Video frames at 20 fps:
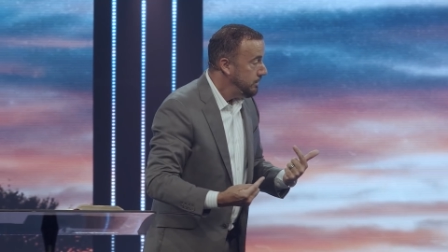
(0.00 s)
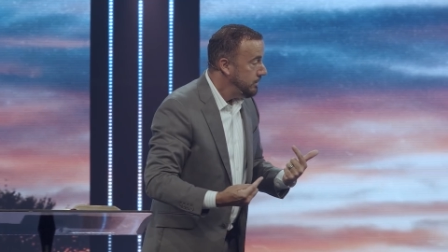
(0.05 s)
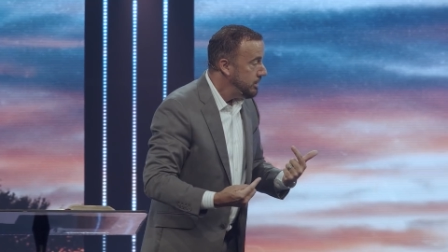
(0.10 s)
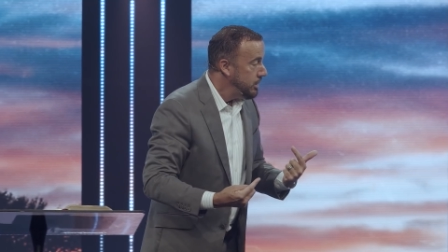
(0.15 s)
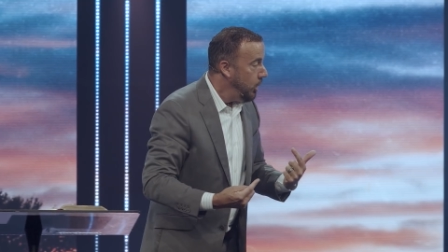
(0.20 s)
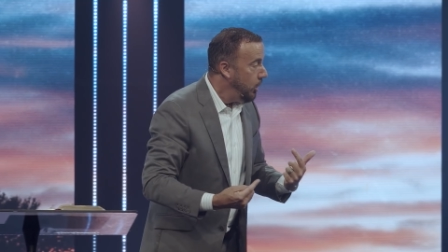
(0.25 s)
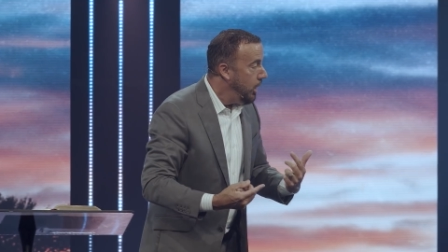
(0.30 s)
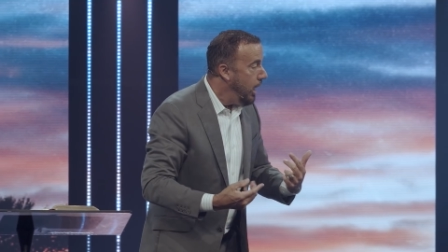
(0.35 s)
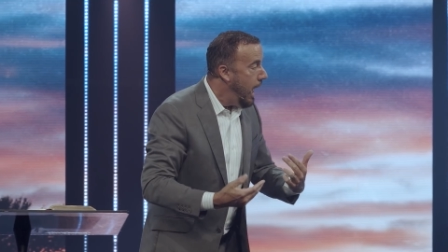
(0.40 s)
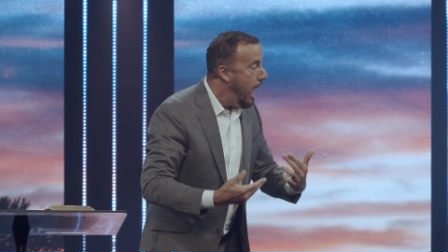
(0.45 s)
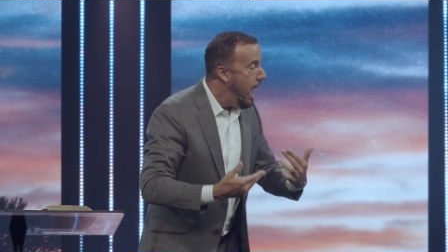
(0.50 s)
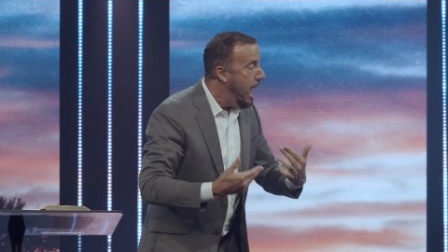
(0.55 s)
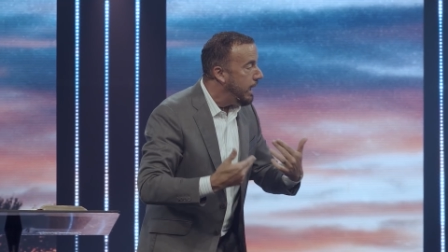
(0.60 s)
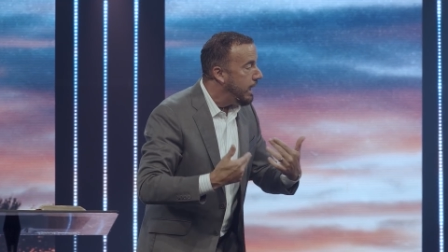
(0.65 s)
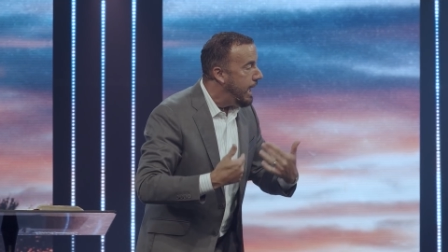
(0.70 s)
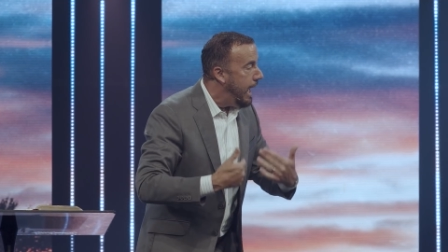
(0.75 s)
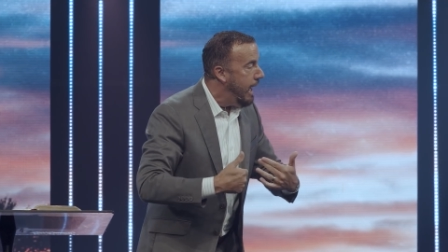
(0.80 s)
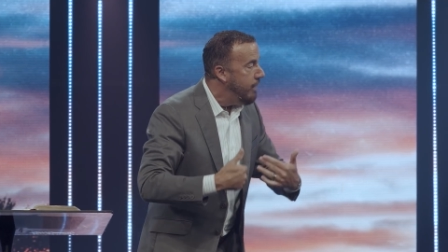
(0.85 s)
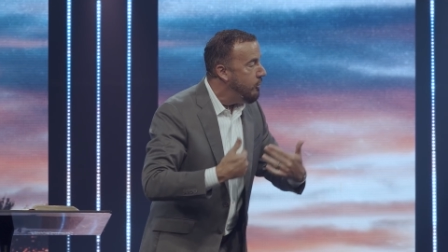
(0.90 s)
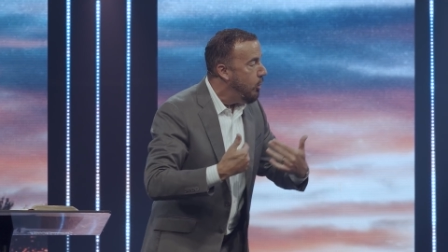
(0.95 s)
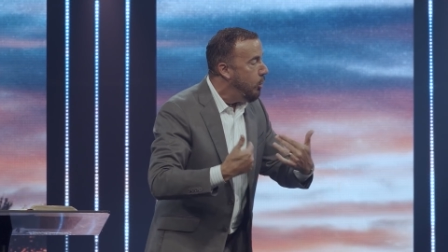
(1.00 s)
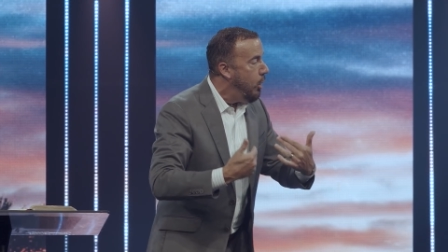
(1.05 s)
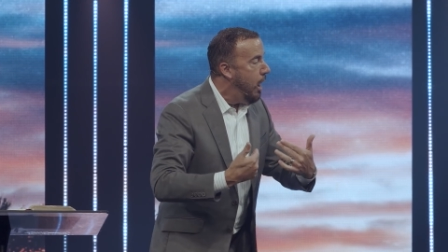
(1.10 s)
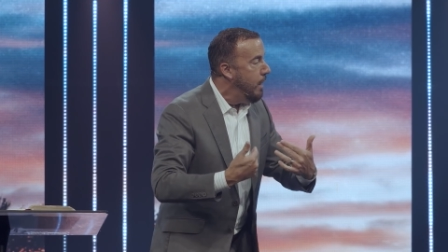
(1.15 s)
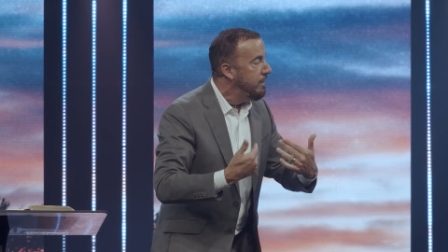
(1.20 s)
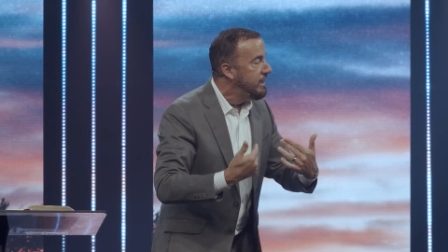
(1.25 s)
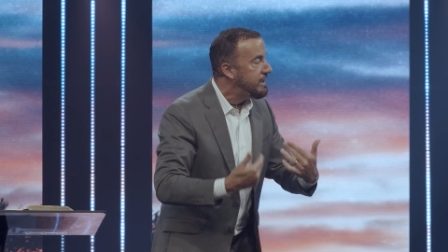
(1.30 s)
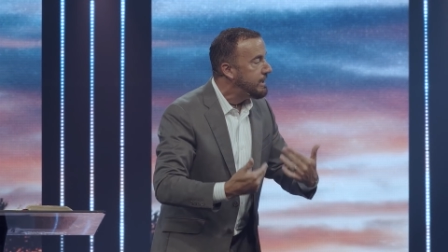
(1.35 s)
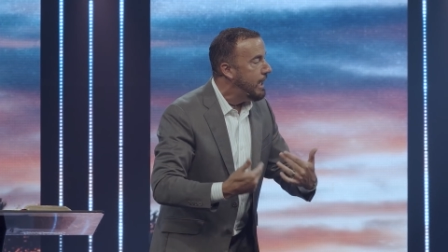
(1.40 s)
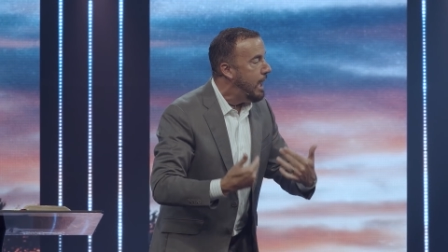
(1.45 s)
So God gave a
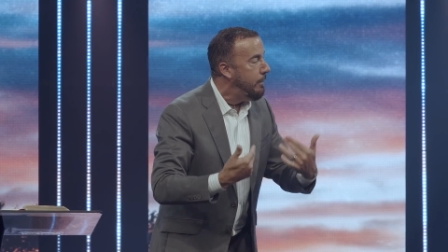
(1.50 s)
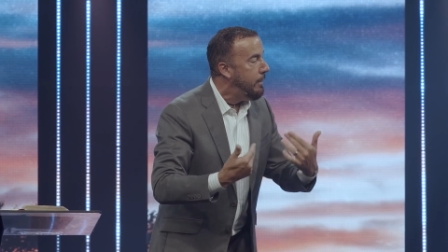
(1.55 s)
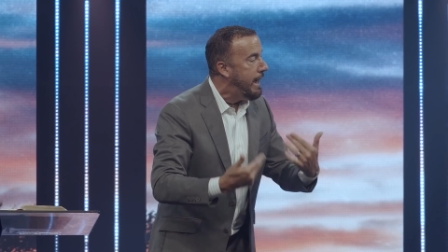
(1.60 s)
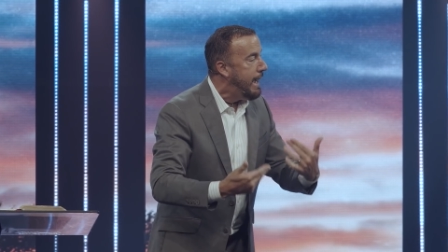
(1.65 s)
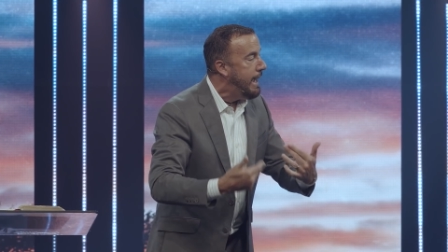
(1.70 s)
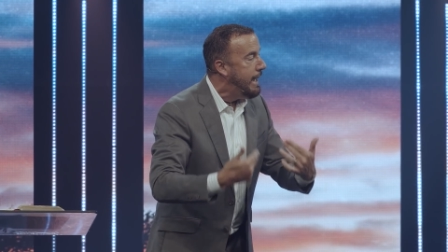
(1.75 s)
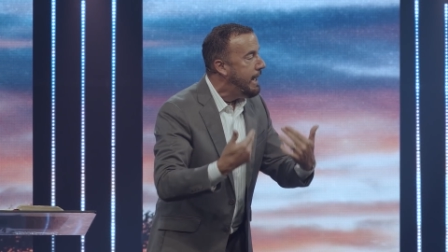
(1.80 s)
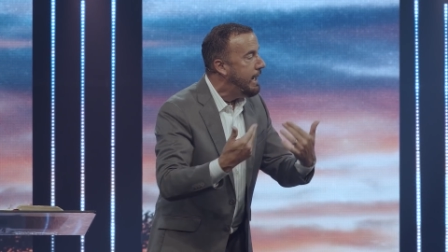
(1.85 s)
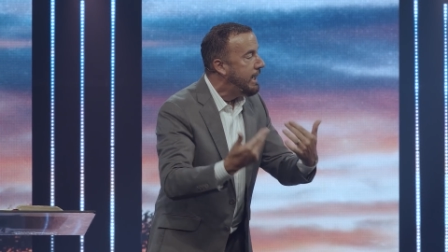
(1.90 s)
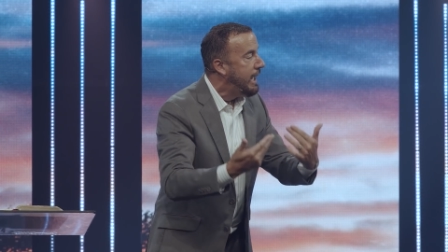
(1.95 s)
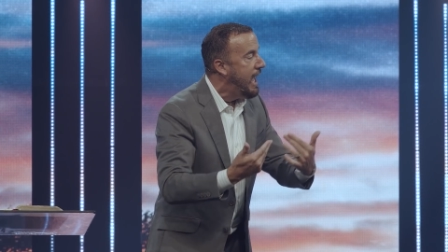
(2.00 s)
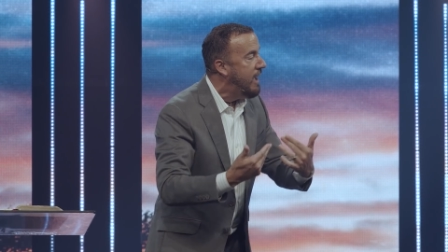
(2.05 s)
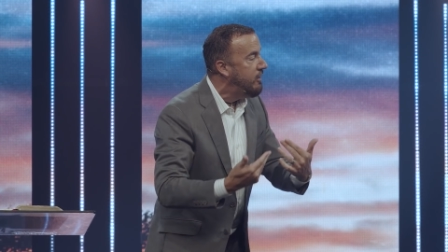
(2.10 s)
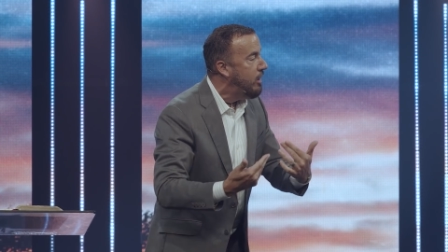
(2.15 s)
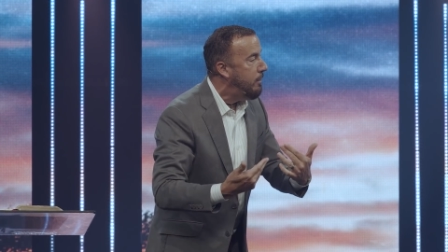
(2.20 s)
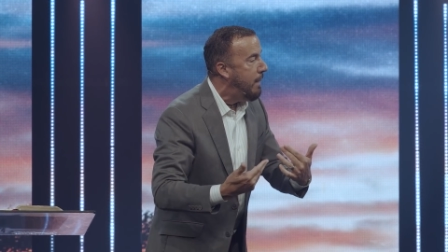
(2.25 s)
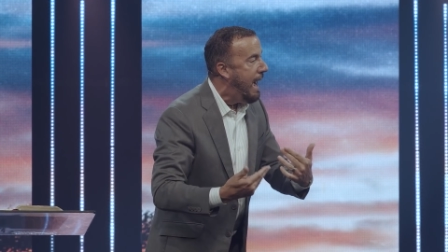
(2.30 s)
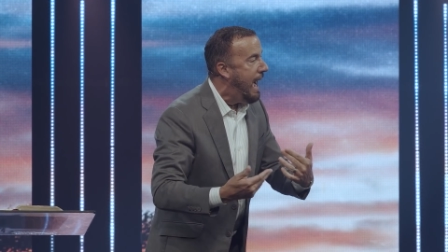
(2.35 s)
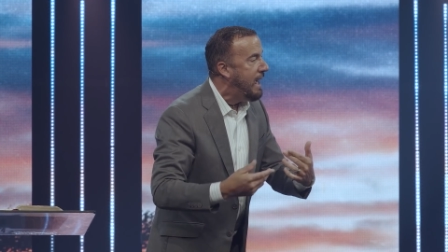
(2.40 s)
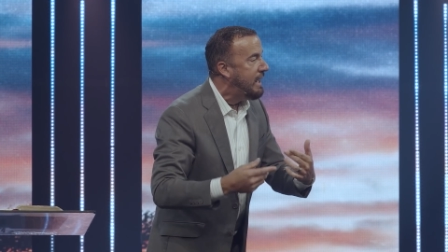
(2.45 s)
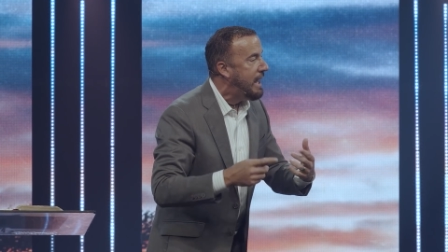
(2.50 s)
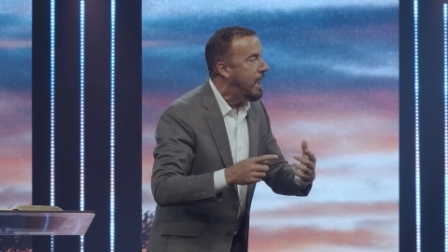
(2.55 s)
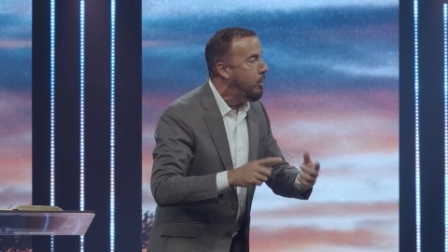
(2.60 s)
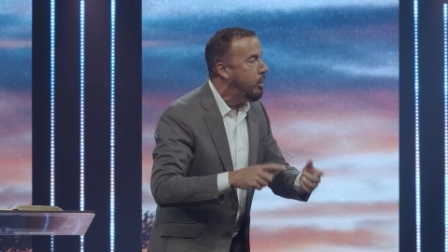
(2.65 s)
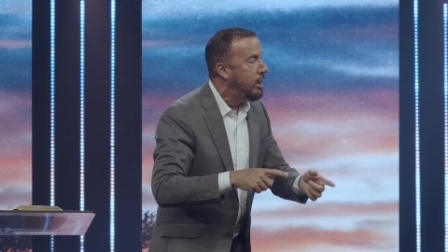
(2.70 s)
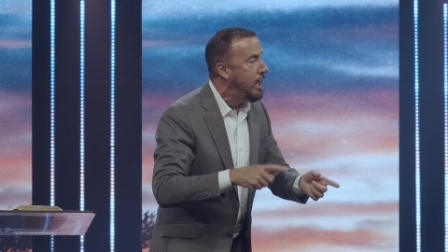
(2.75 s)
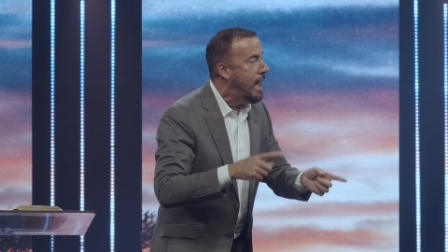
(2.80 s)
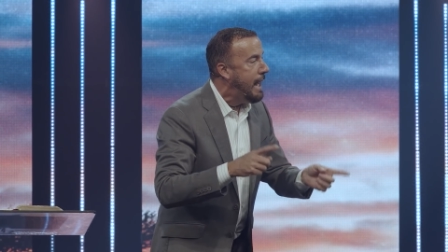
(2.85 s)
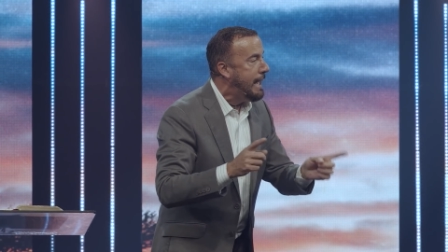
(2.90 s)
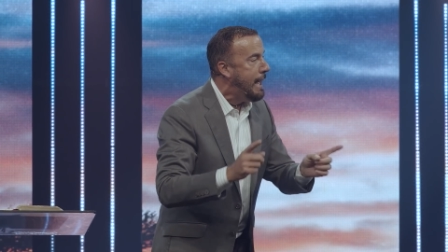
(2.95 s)
woman something he didn't give a man. They
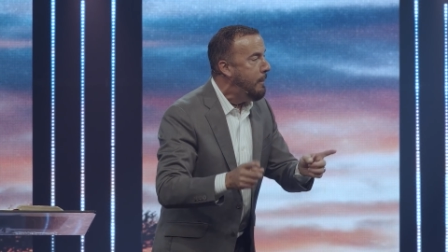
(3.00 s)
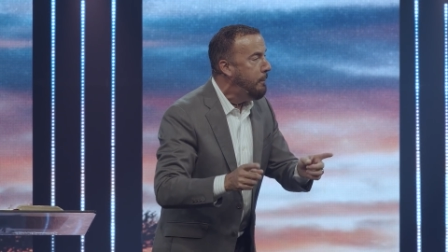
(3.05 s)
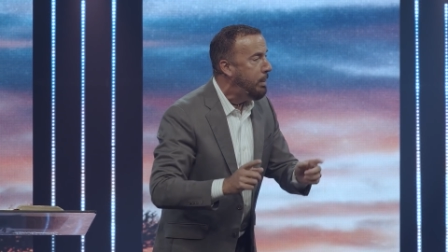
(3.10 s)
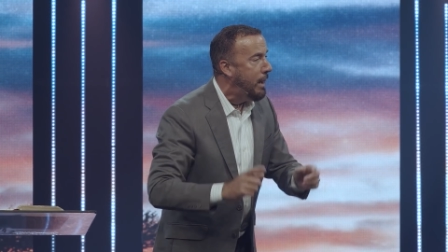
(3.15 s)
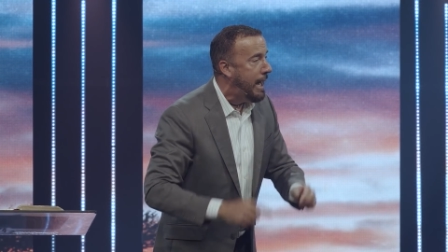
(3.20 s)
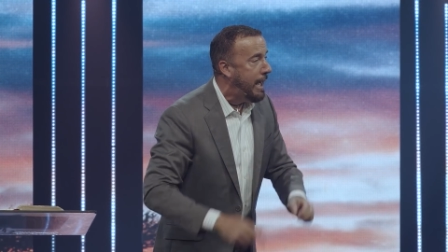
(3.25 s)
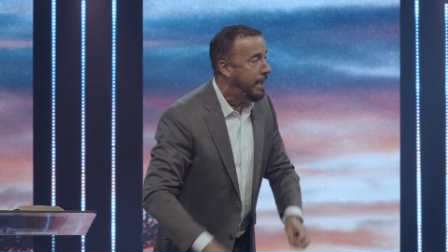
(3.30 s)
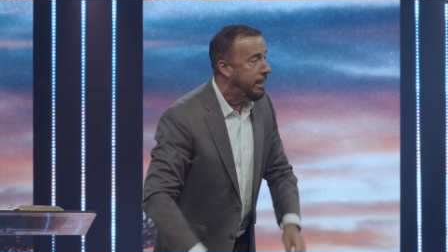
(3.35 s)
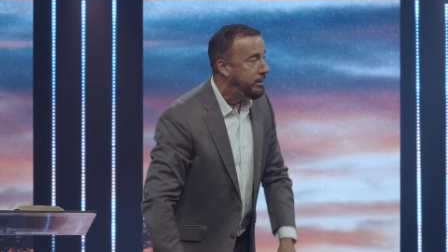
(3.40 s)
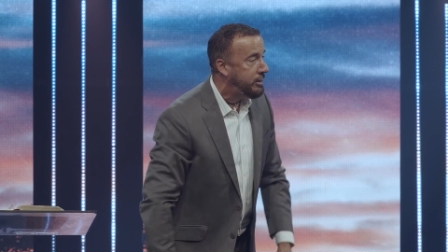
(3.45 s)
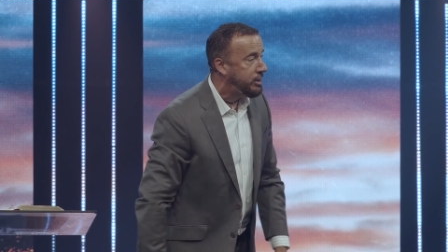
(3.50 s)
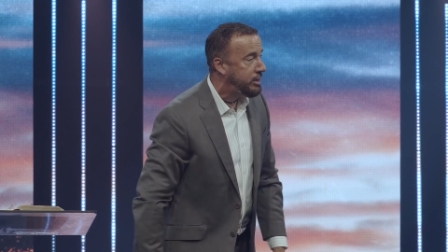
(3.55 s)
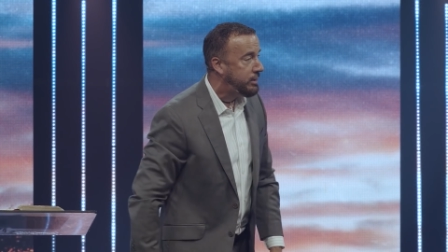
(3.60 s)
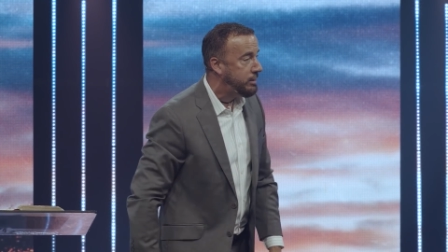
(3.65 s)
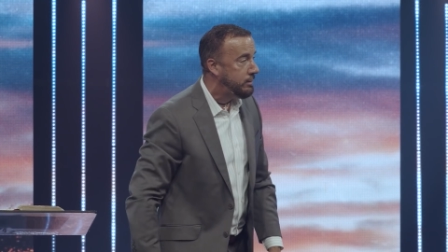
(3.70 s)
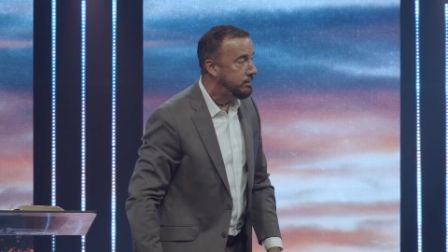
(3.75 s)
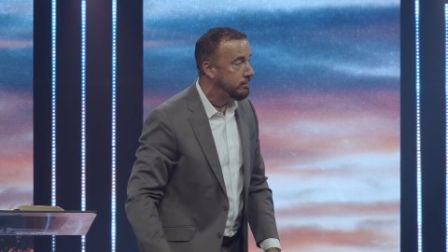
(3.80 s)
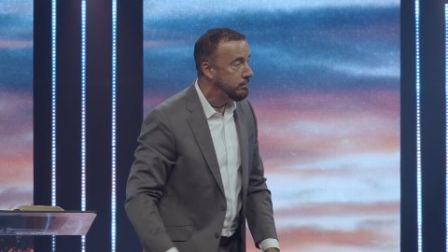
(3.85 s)
were not implants.